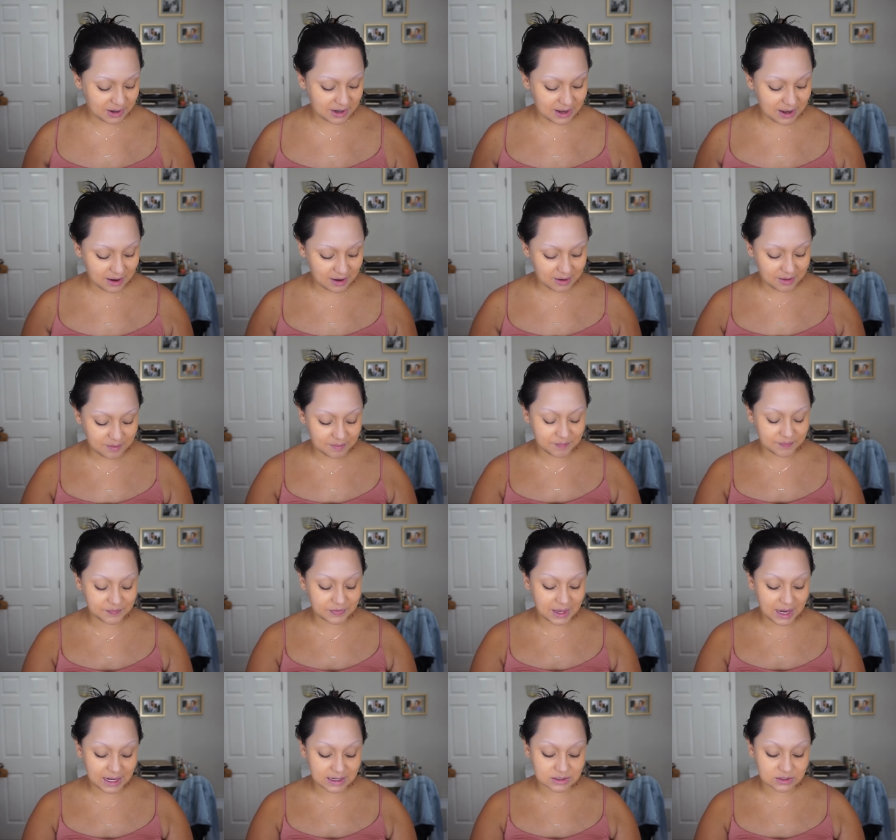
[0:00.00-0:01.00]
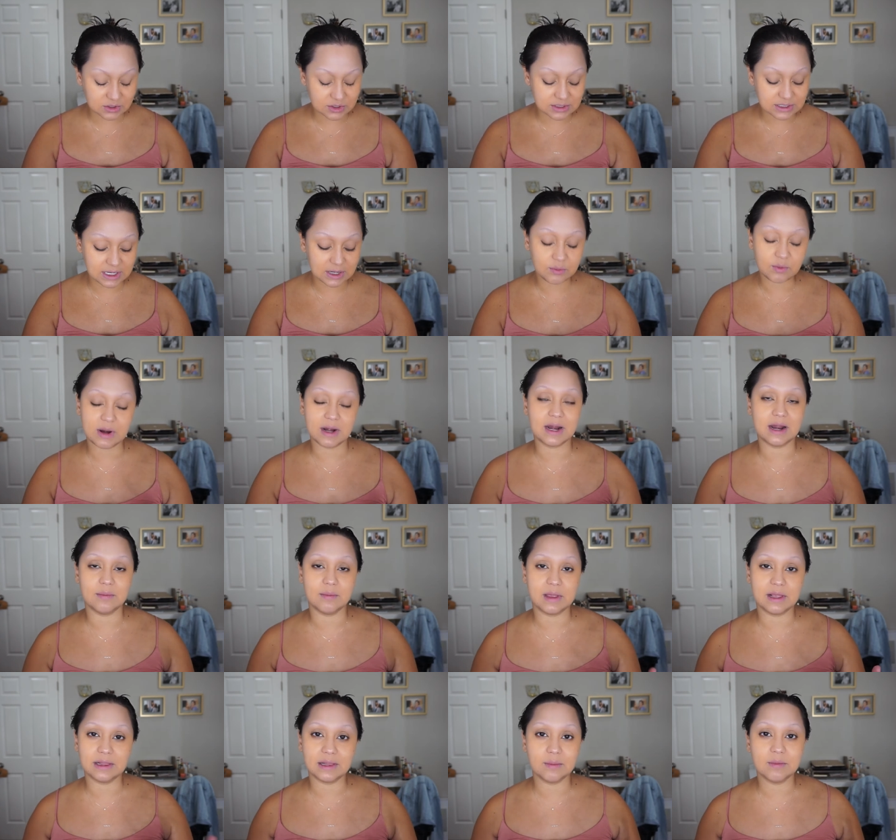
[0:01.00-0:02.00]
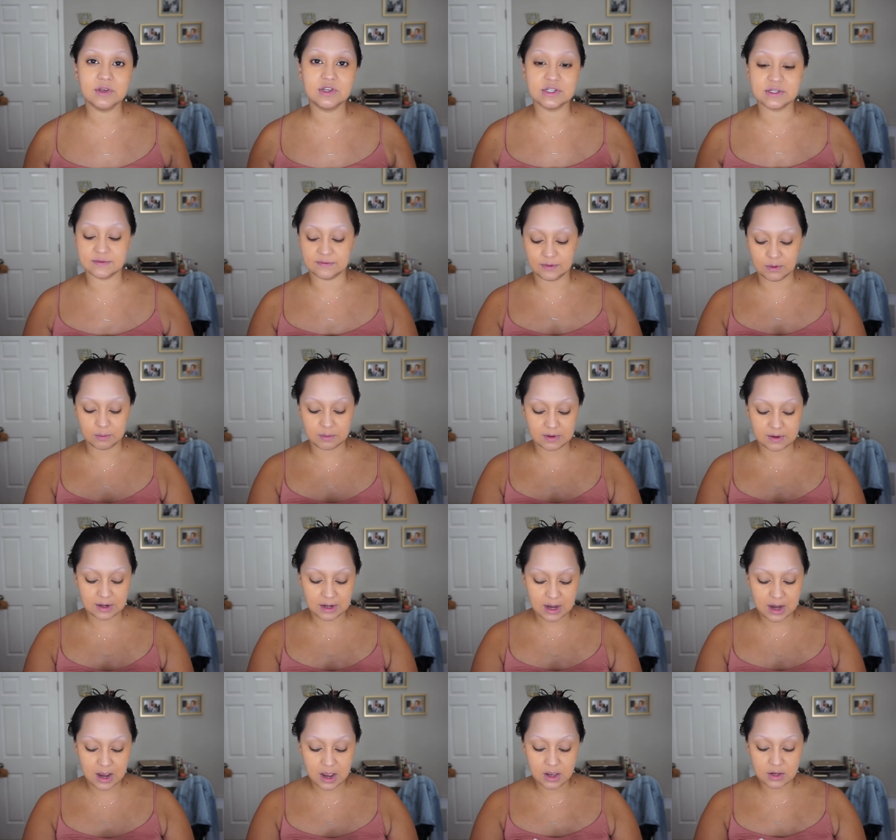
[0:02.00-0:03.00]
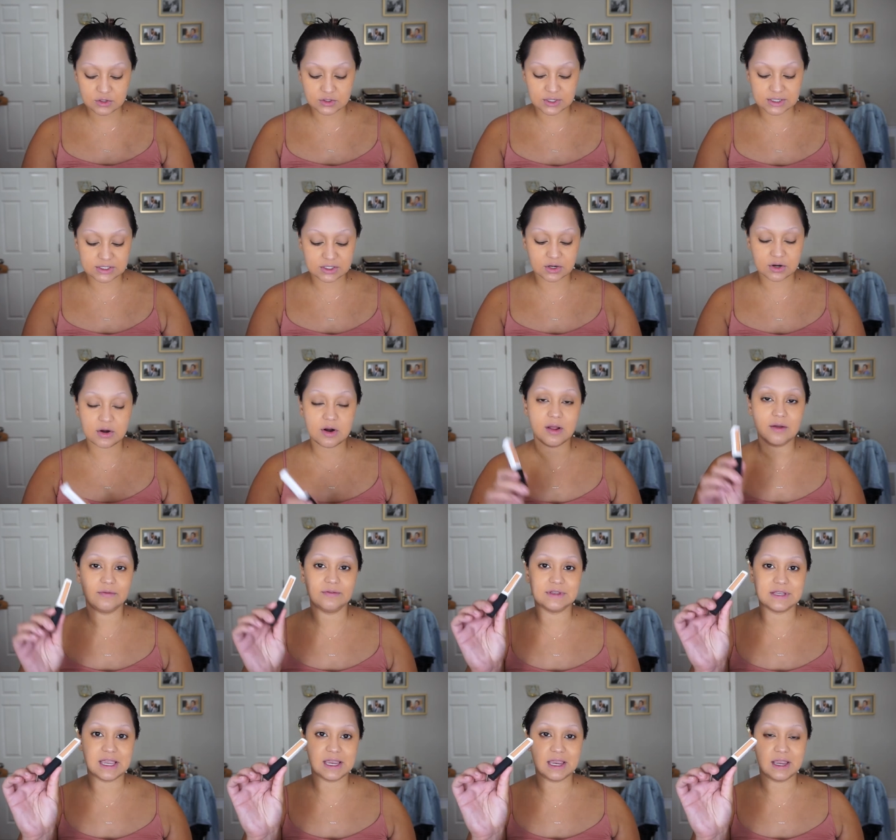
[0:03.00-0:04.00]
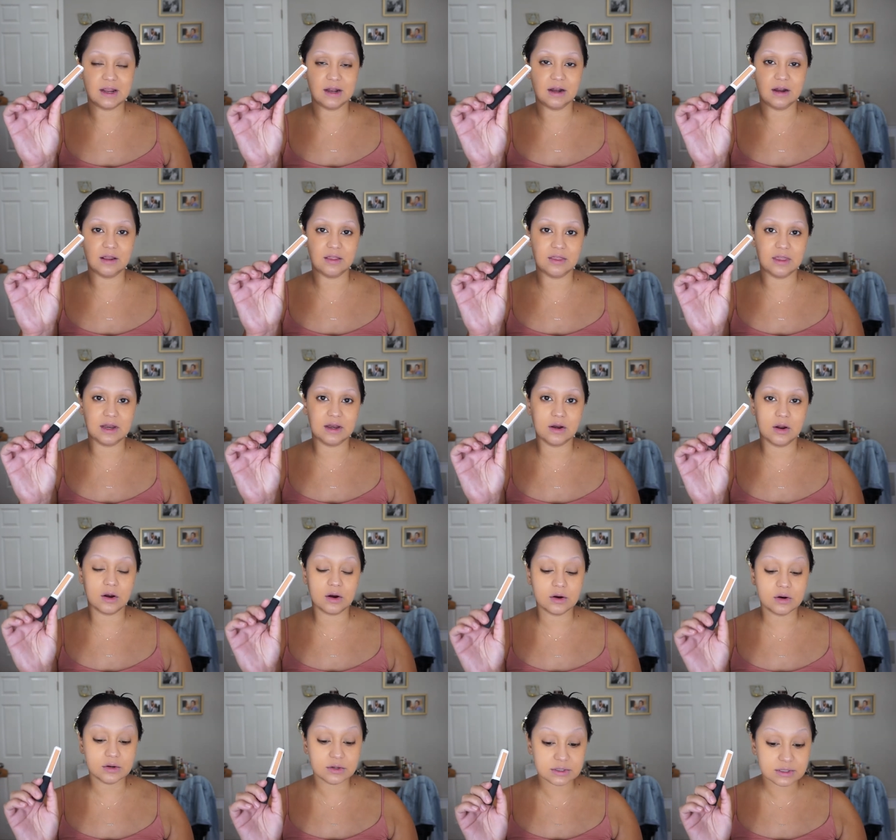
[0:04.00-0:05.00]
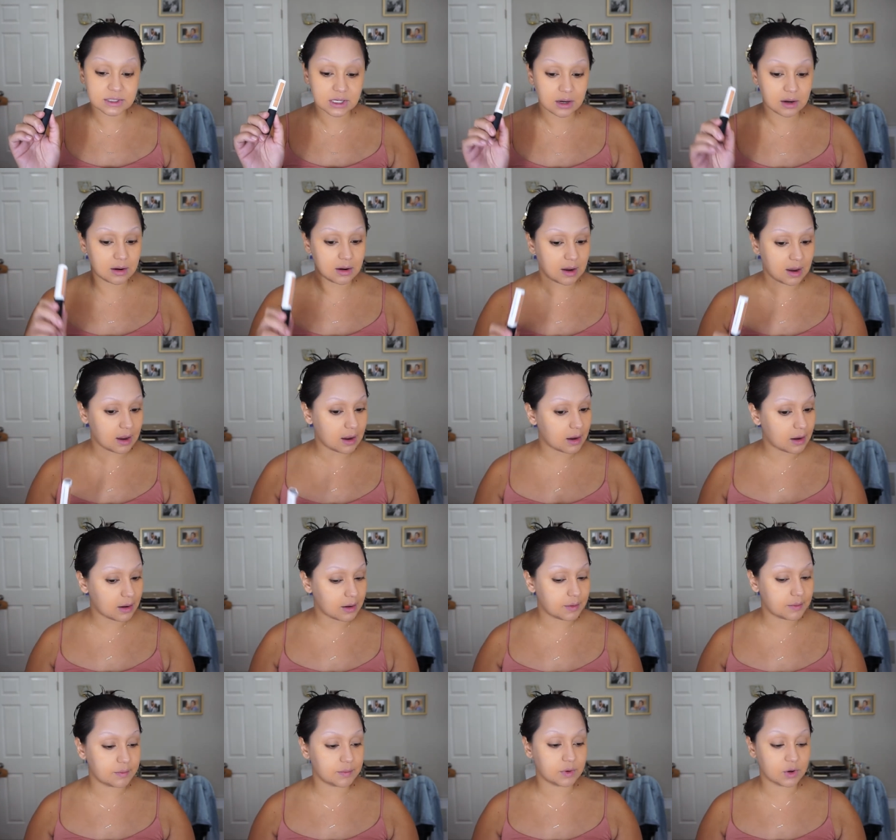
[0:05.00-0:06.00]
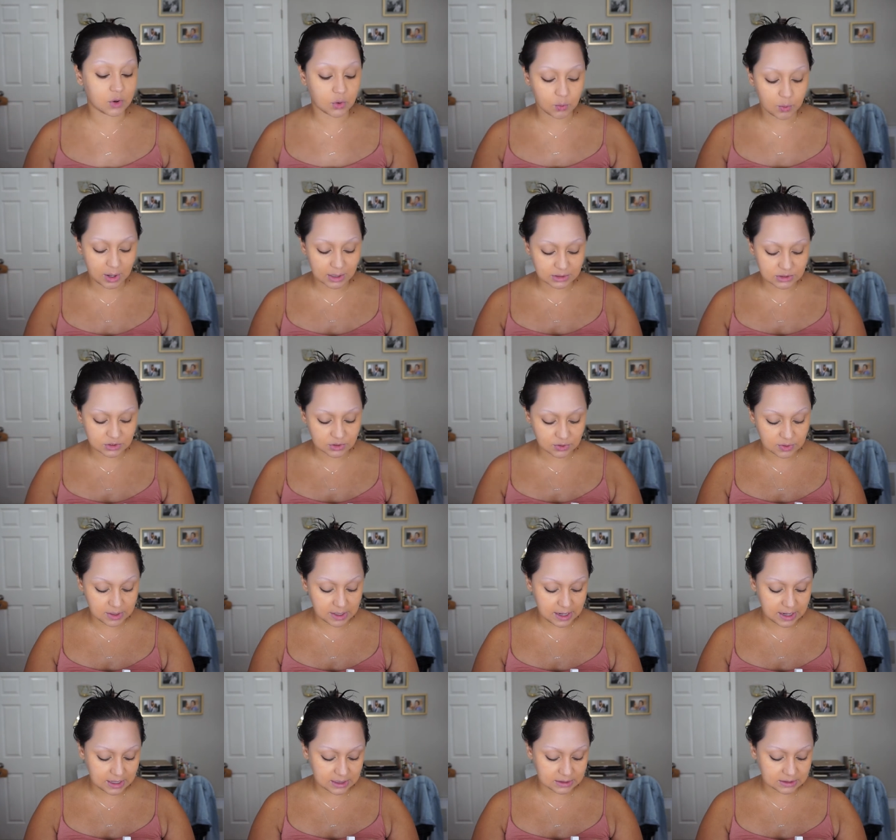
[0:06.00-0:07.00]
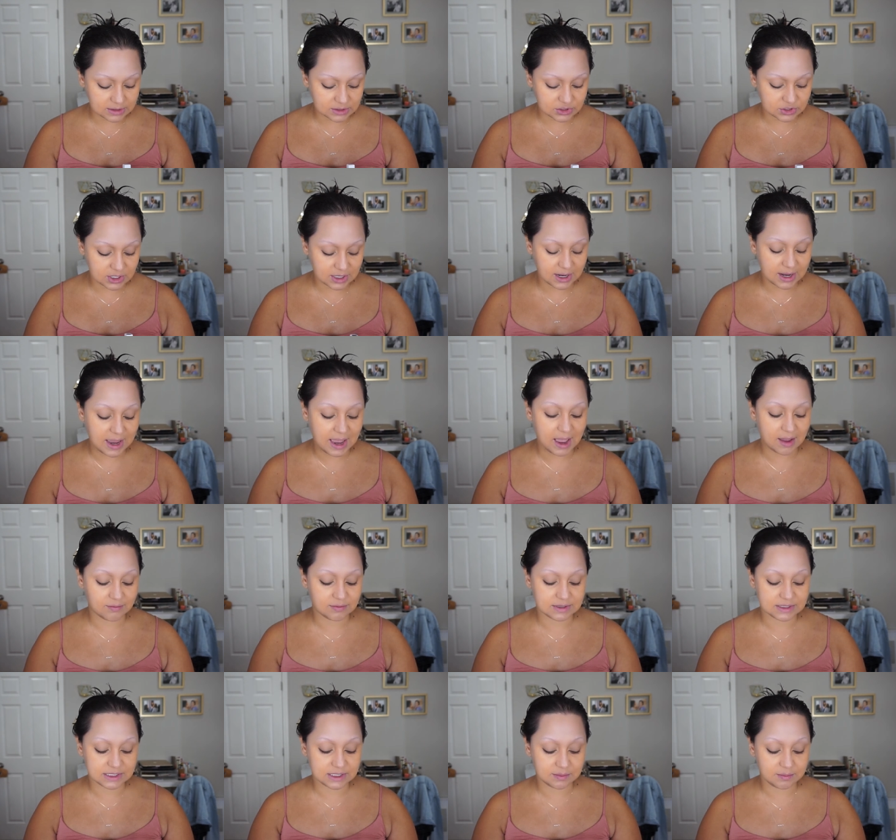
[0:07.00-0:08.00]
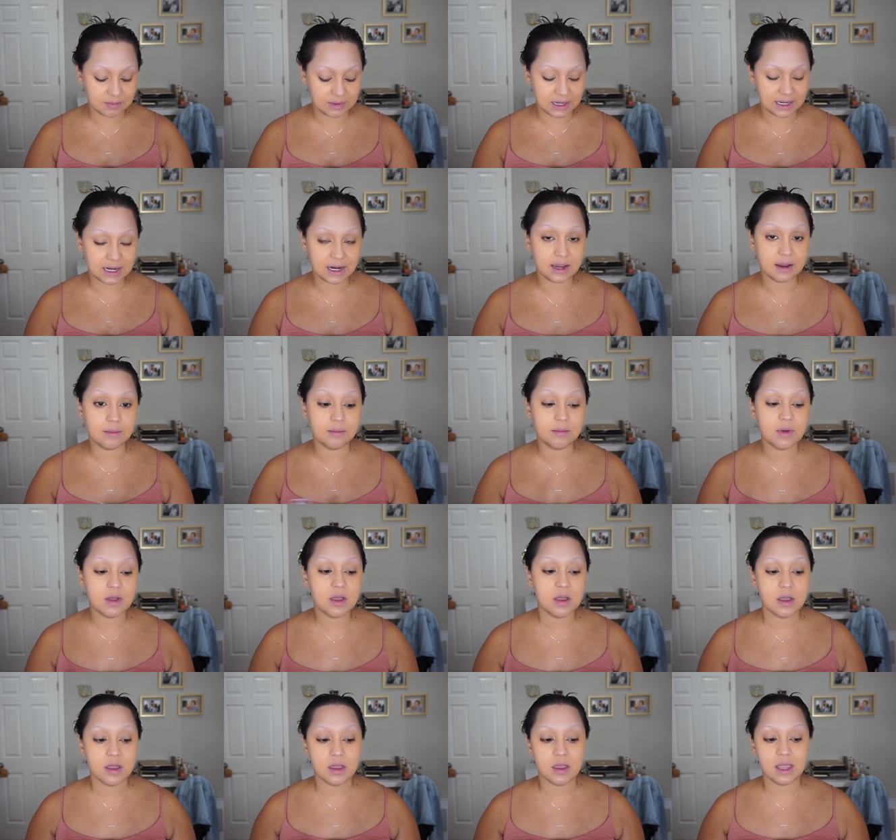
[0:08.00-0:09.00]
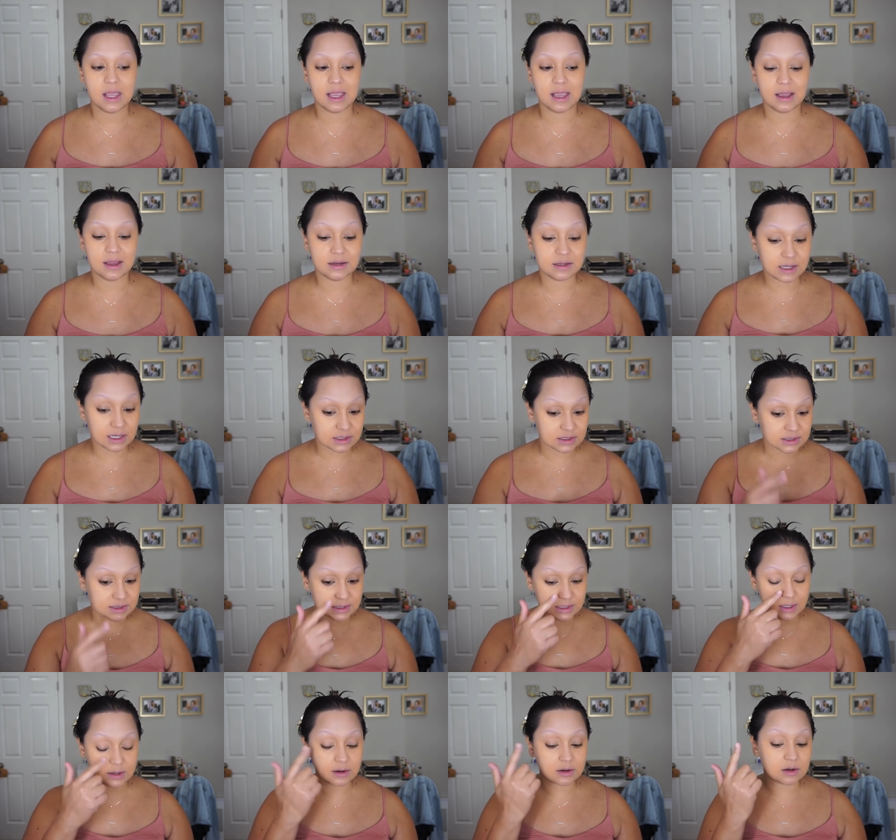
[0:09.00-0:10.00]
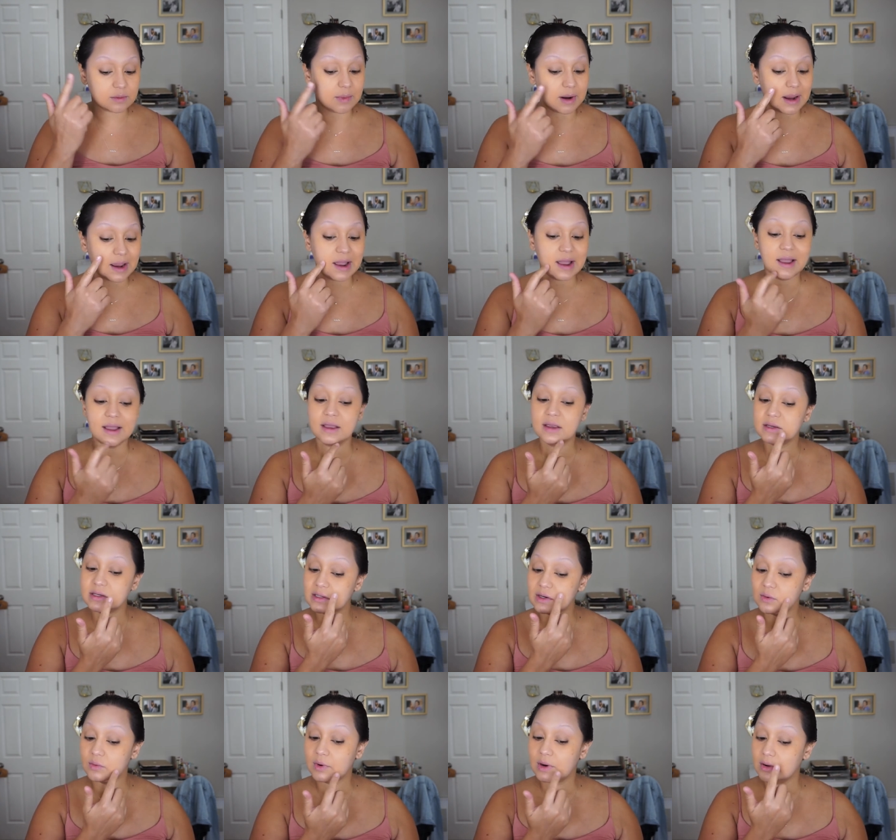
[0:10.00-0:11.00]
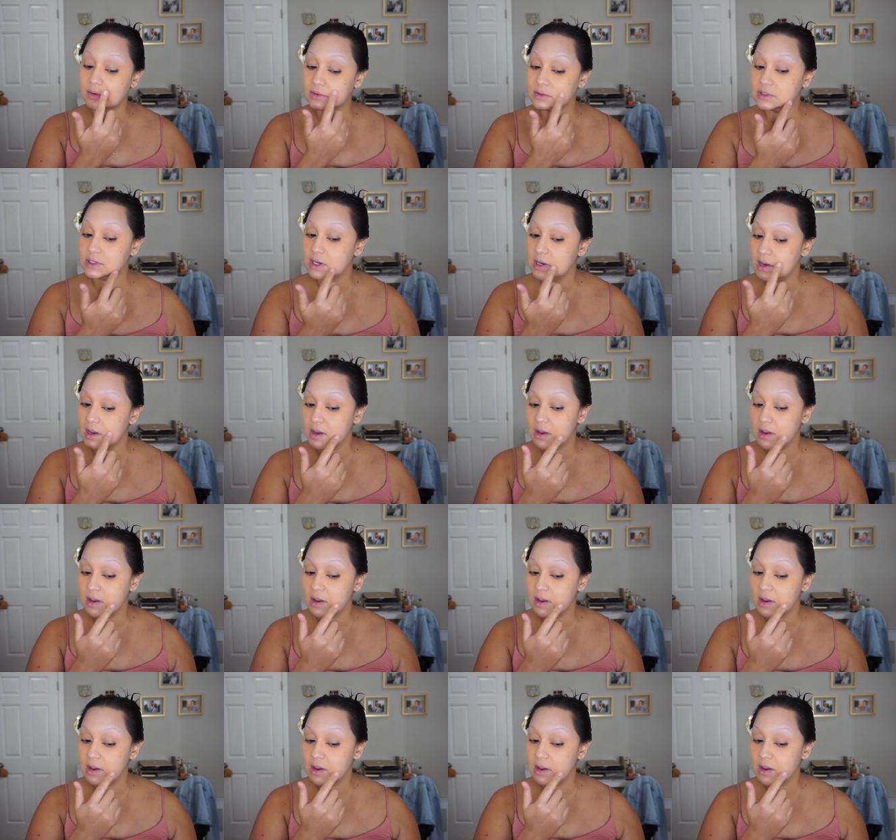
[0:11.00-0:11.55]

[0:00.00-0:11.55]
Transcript: but um, I started to get ready. I'm like, let me just film it. So I started off taking the NARS um, corrector and the shade I have is in medium. And I just did it under my eyes and around